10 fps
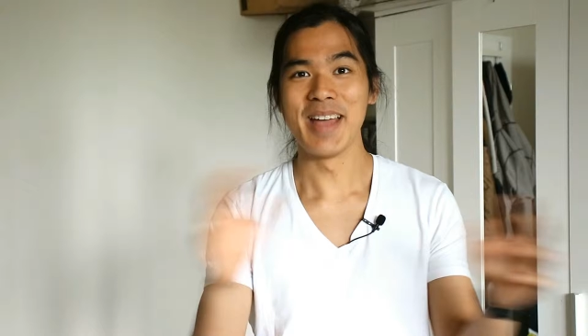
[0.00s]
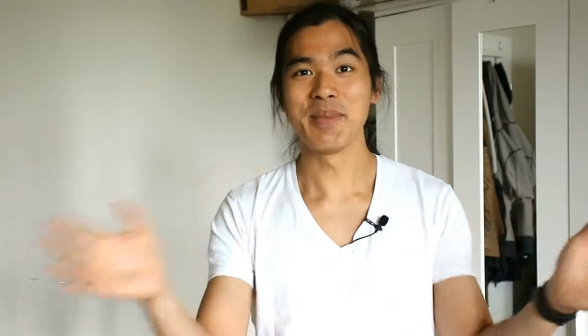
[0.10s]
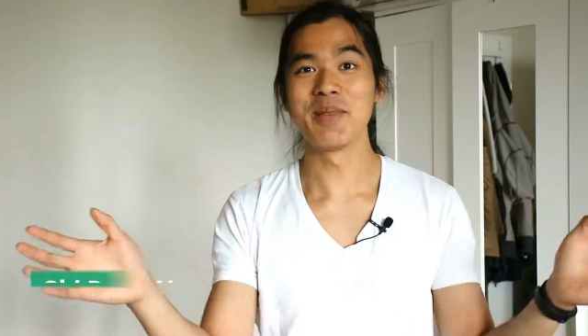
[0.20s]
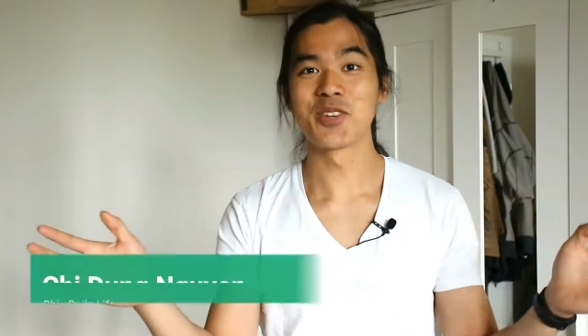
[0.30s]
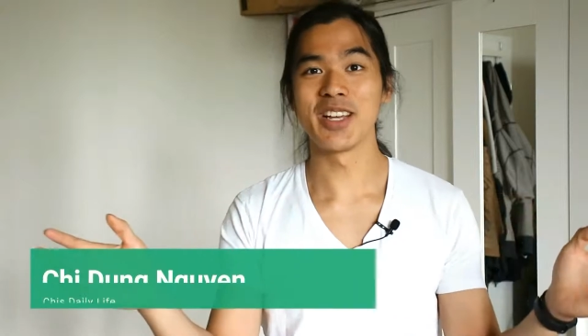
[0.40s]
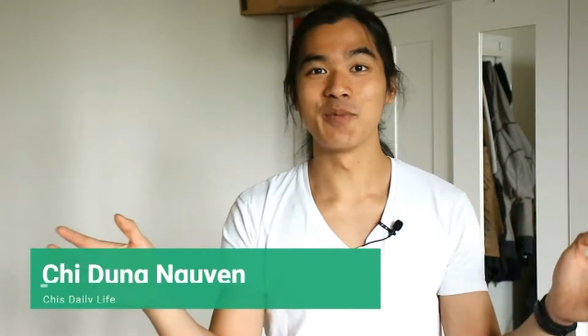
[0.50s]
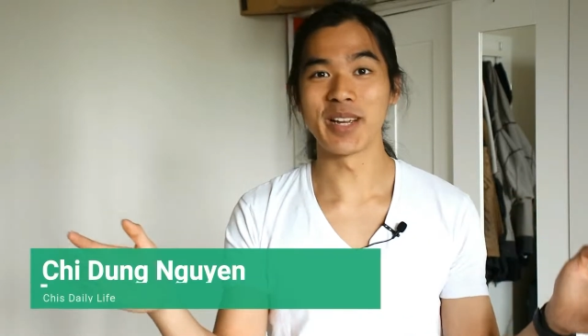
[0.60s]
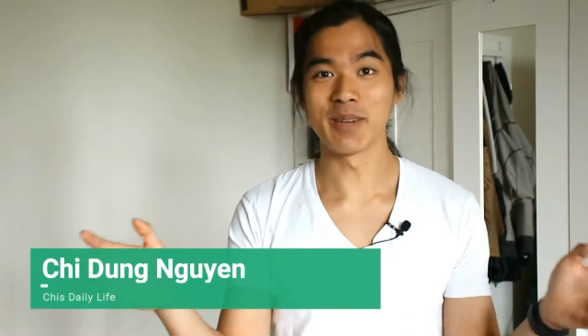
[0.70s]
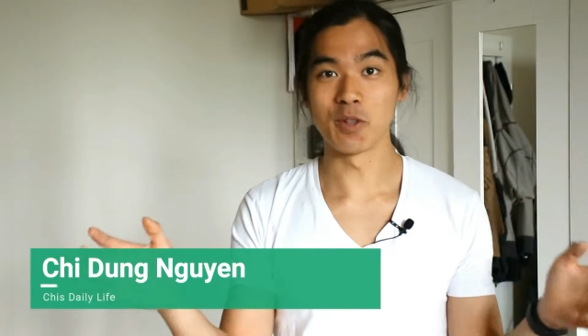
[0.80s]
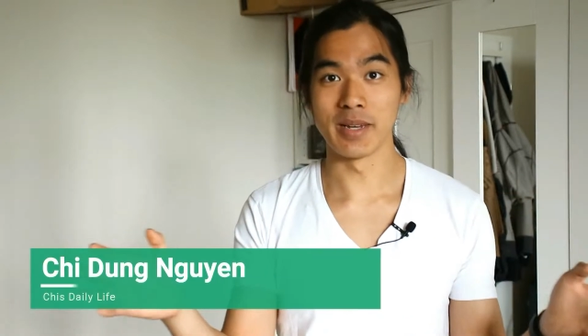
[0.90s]
Hey, my name is Shi and
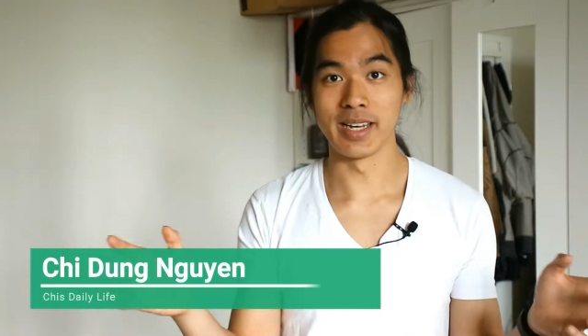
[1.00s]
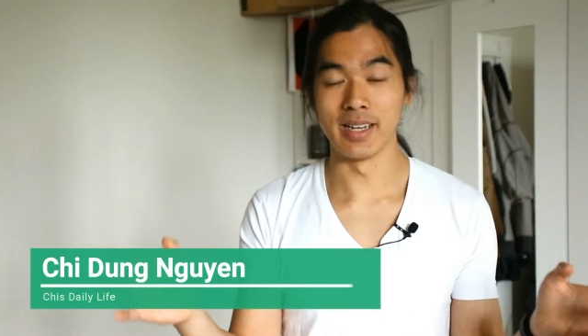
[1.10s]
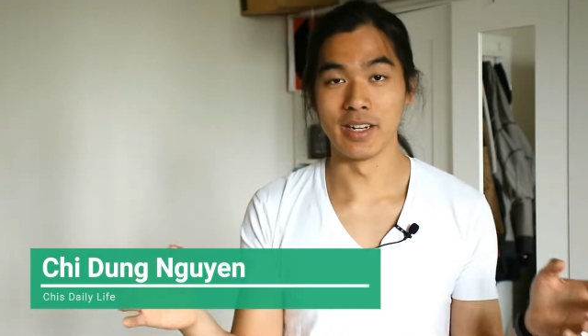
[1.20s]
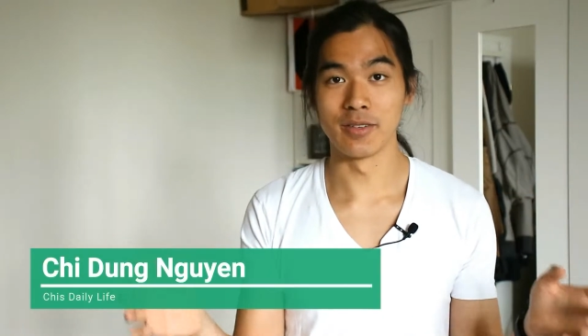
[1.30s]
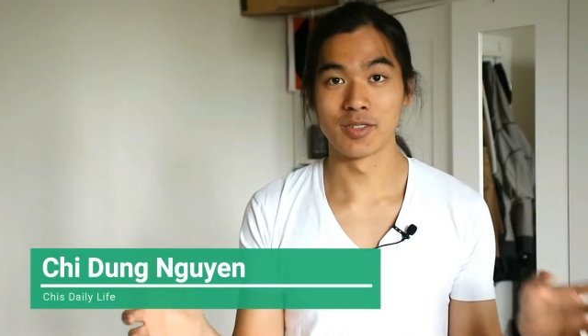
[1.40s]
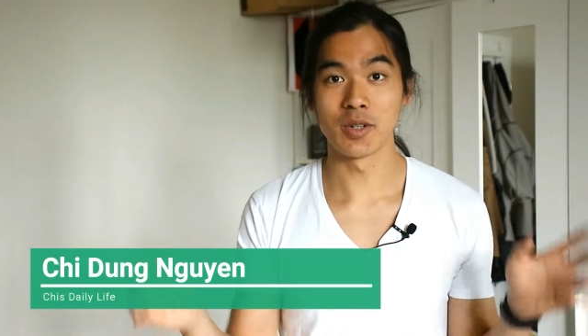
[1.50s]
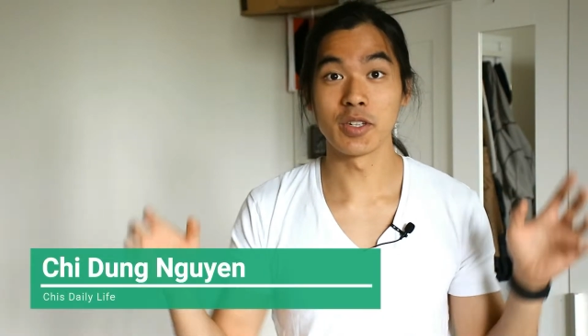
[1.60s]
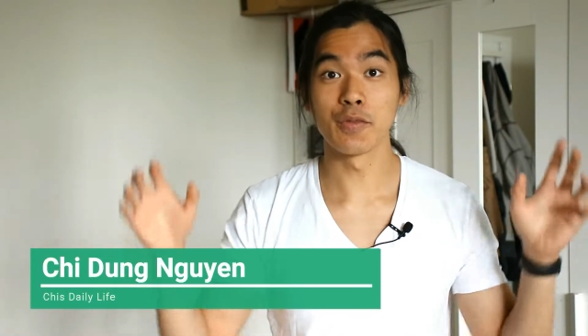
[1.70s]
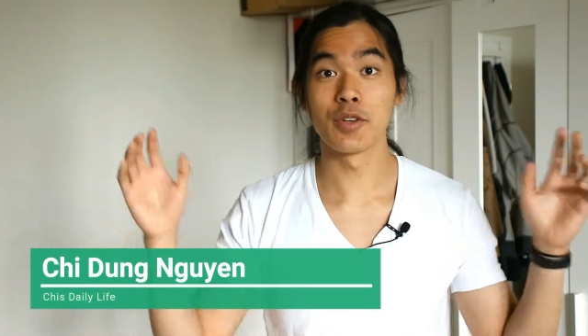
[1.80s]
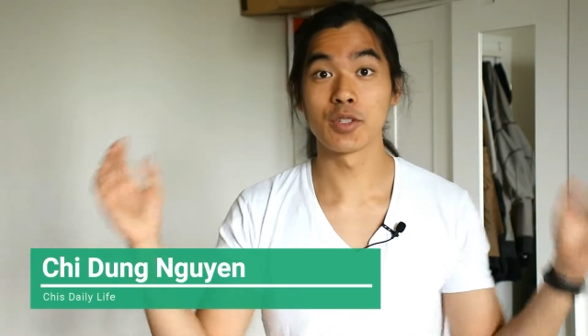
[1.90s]
welcome to my daily life. So
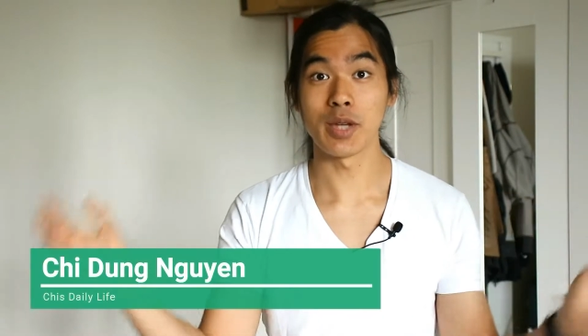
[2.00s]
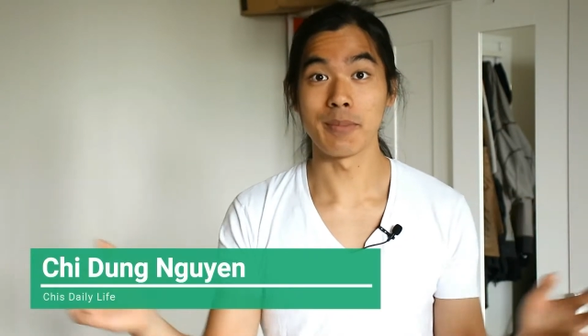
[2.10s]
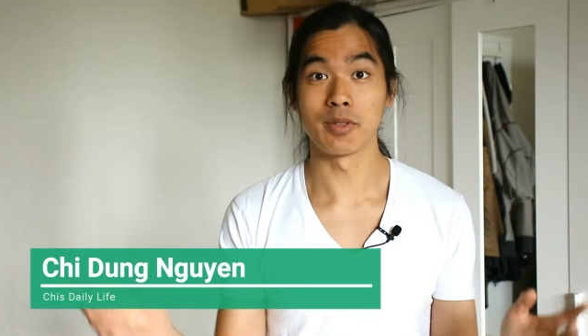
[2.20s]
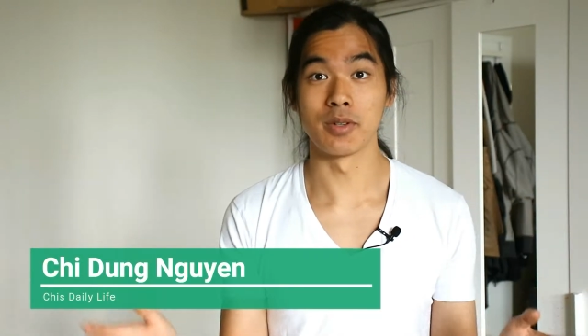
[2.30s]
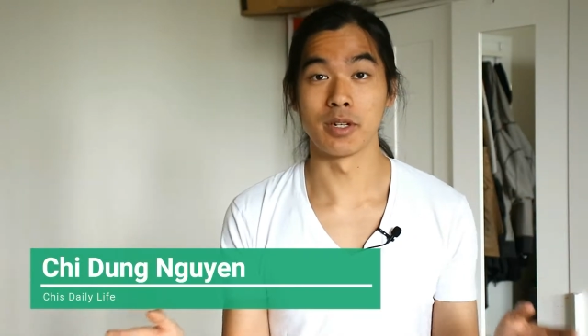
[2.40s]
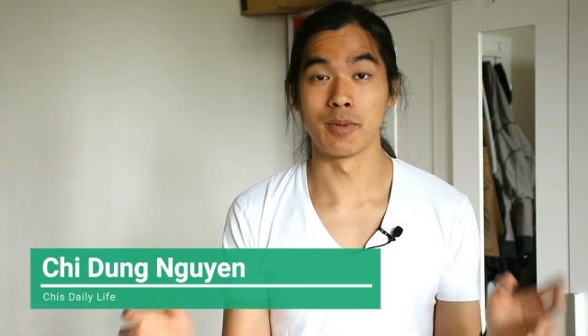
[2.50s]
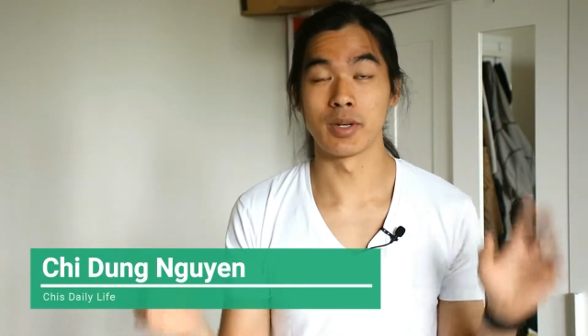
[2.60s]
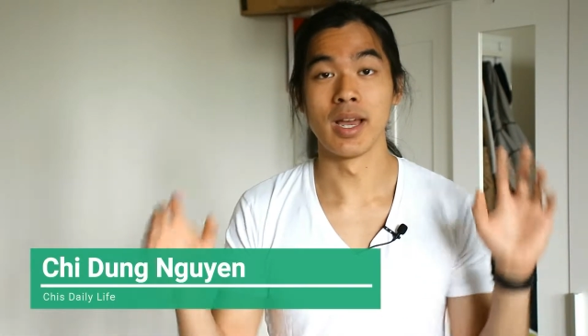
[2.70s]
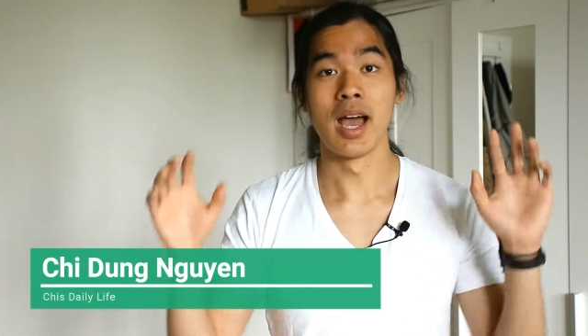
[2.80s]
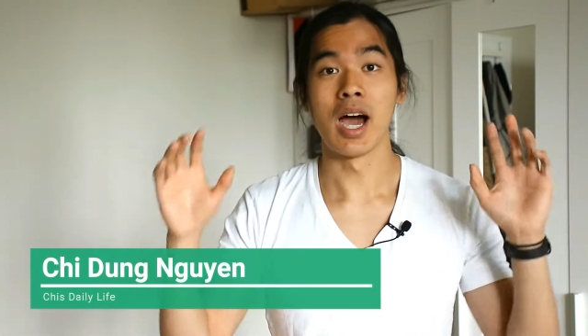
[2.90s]
in the first two episodes about